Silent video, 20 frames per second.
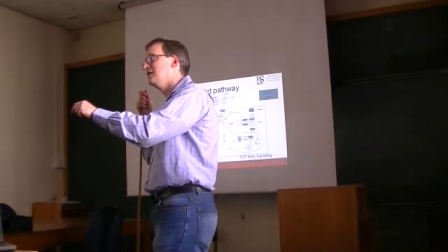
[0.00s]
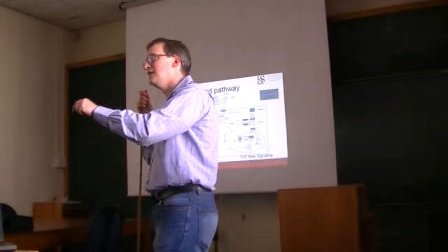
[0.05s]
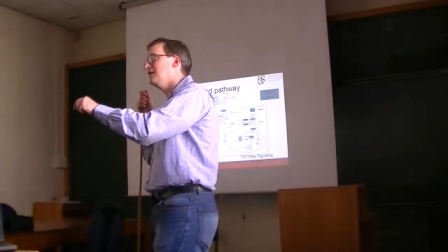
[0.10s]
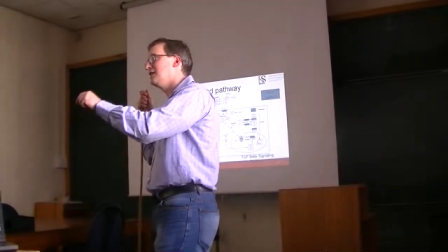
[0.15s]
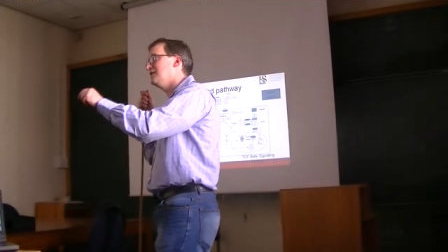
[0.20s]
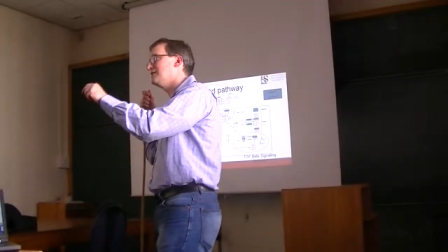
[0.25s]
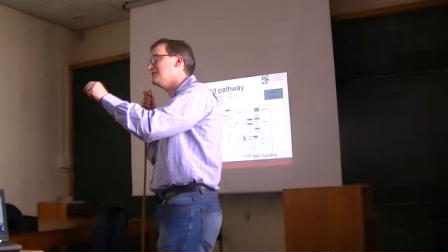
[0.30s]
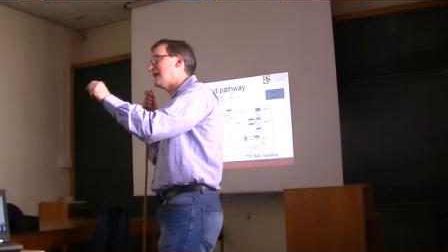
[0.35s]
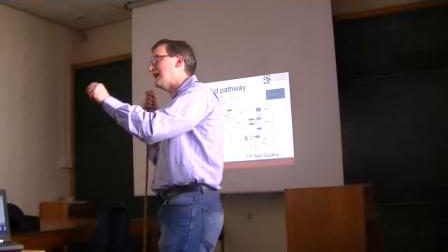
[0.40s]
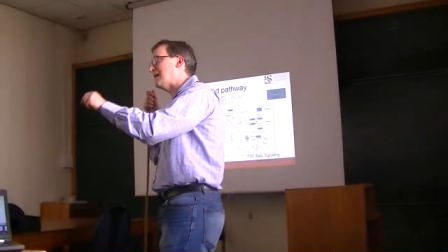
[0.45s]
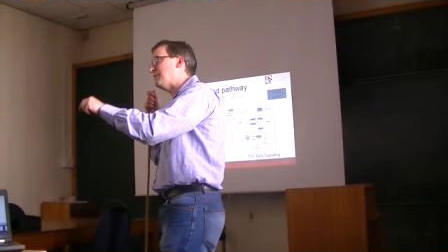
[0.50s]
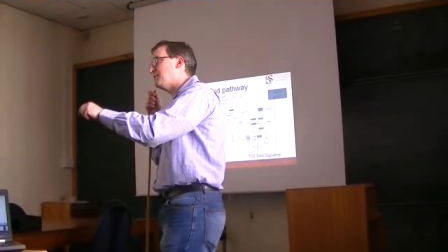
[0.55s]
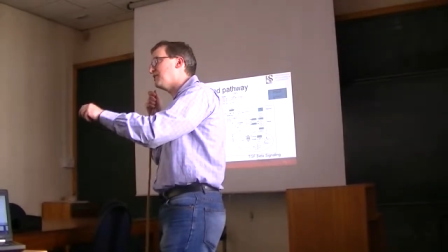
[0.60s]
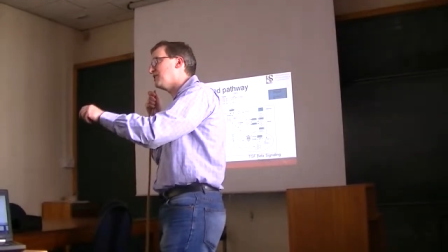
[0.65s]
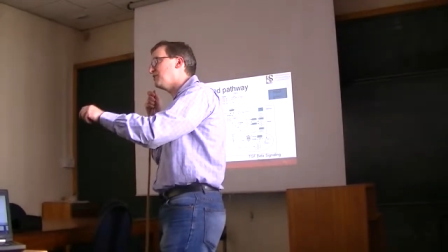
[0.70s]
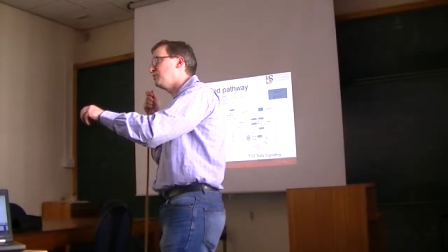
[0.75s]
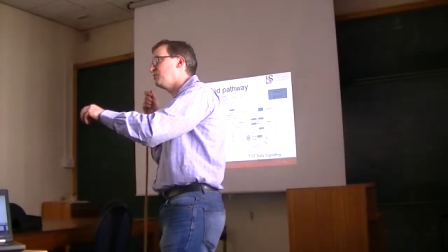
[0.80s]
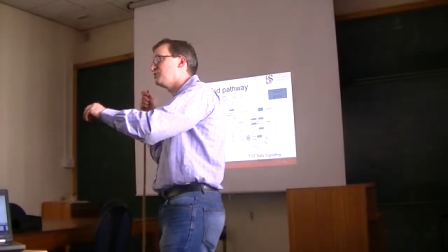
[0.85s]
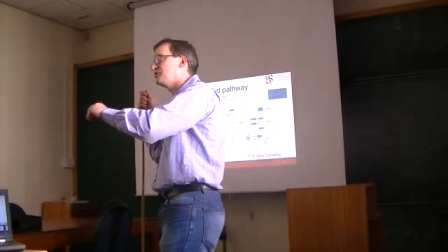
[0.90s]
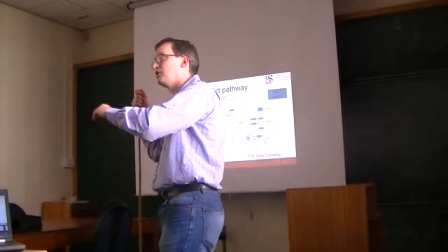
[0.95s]
is
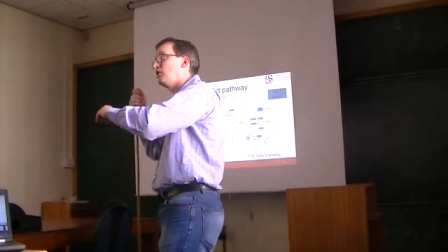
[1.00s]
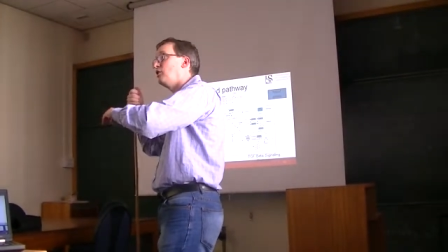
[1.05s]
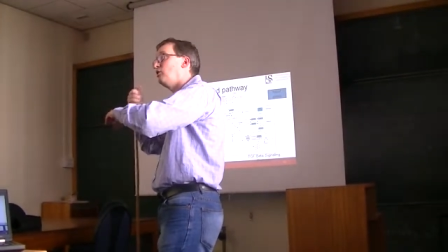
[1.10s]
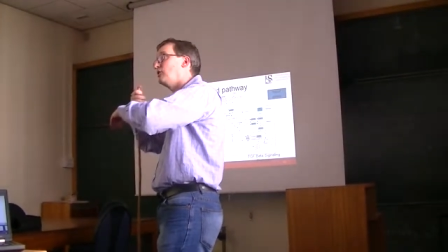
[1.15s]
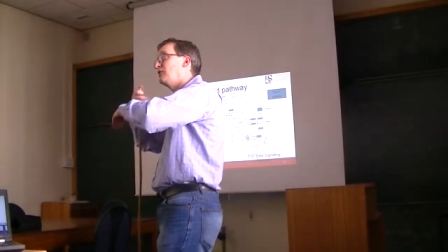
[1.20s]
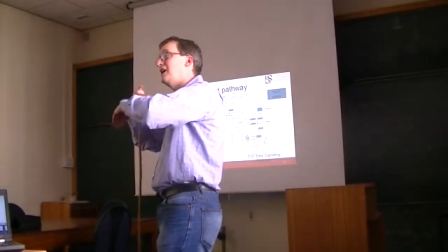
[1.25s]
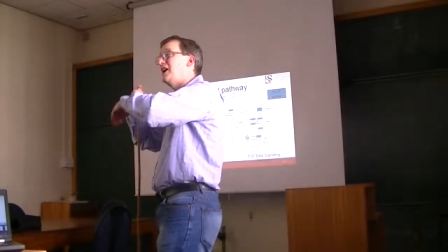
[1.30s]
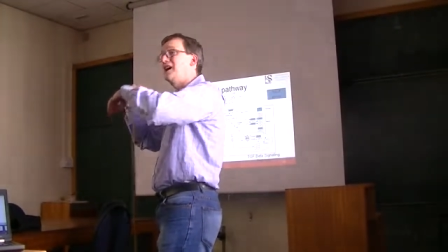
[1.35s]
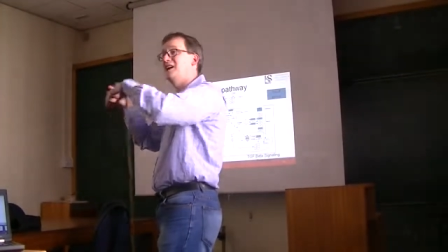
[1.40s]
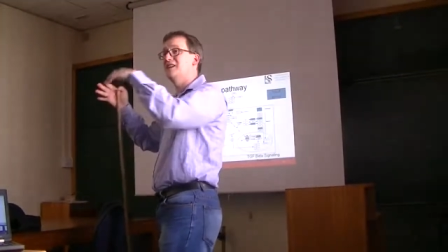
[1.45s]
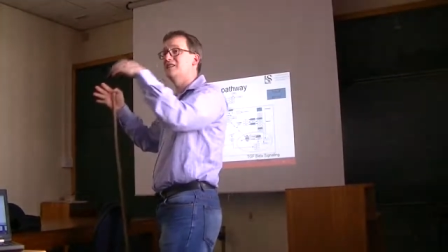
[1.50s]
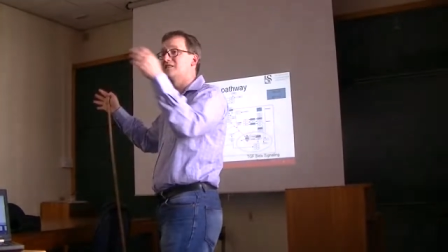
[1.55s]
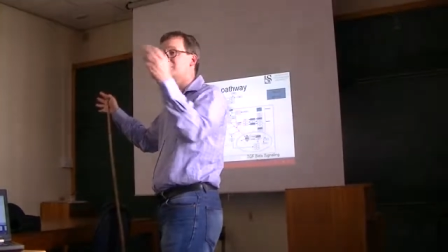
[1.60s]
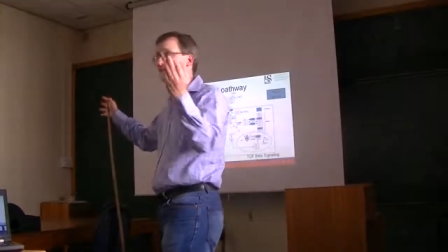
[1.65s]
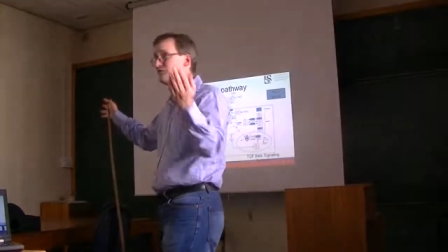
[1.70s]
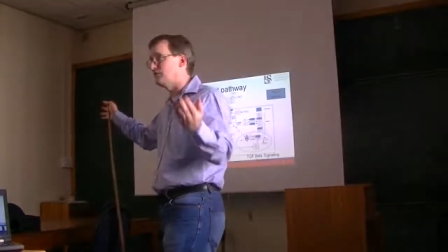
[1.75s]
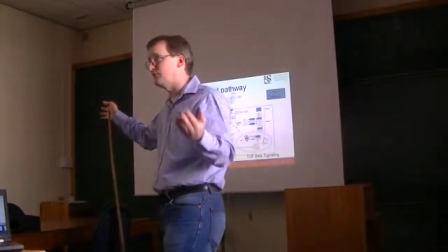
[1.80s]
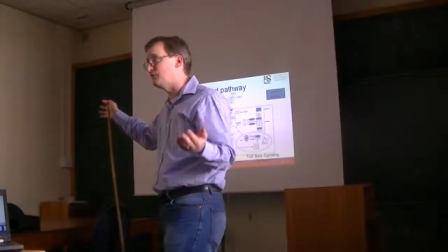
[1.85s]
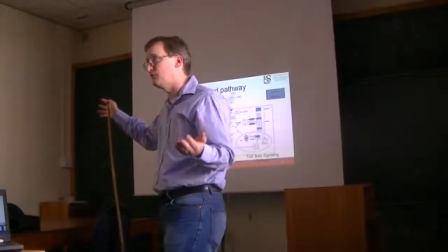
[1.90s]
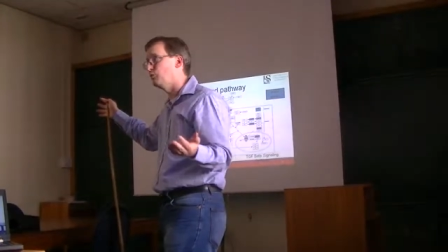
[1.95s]
applicable to all kinds of
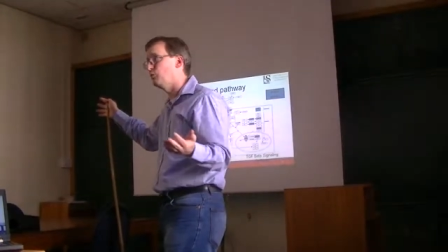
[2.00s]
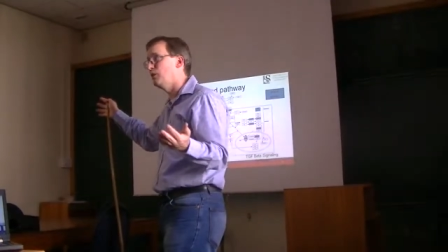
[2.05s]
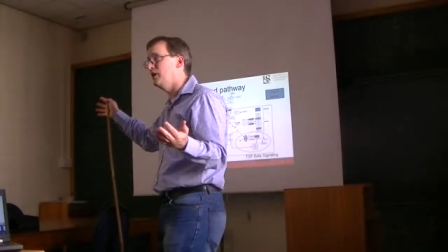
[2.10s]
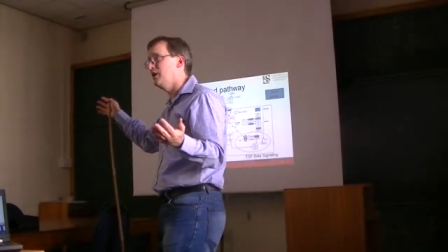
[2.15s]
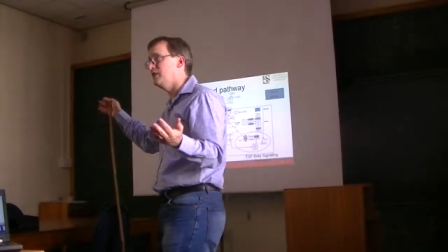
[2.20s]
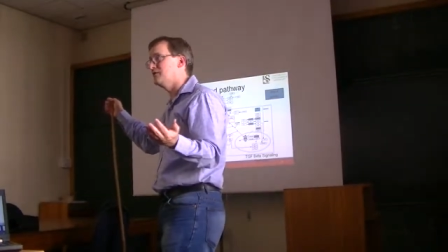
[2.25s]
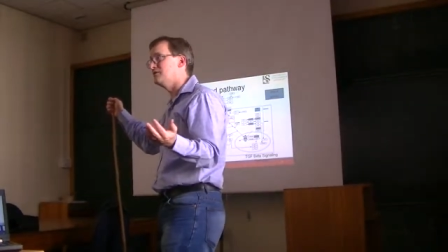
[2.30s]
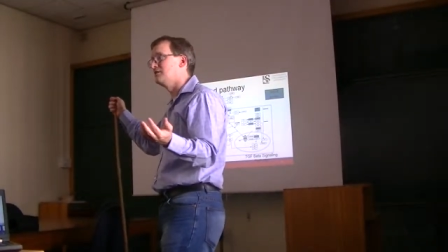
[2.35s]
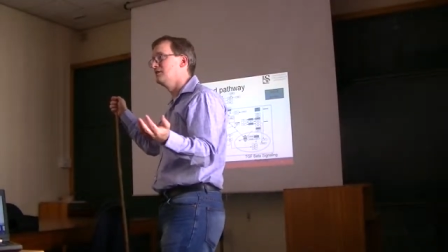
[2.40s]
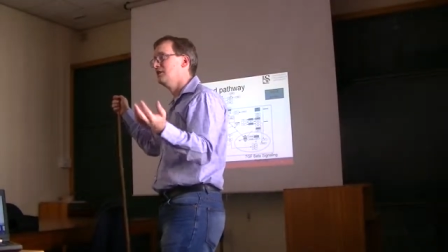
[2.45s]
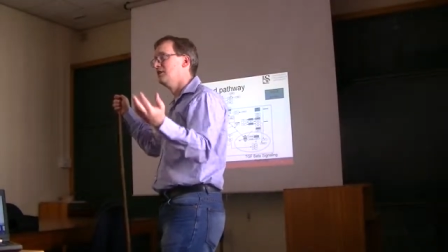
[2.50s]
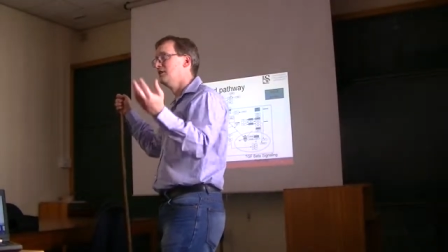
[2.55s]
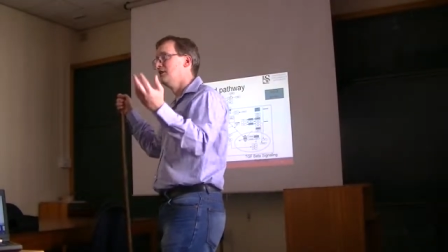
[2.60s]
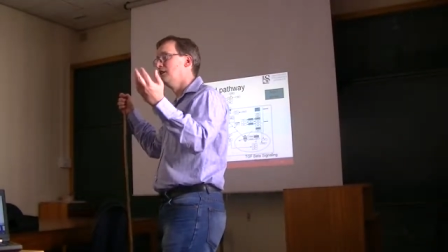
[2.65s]
different ways,